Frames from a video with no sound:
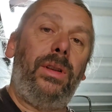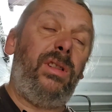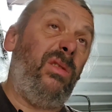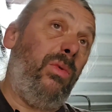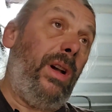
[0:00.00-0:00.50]
I
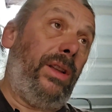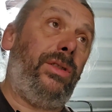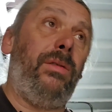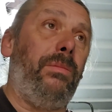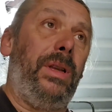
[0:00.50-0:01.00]
don't know why it
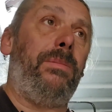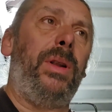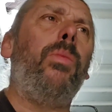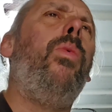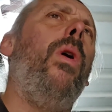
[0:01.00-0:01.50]
shouldn't be, but
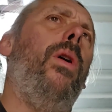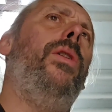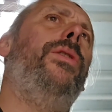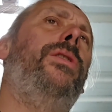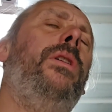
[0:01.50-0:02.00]
it
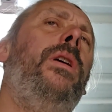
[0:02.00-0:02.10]
was.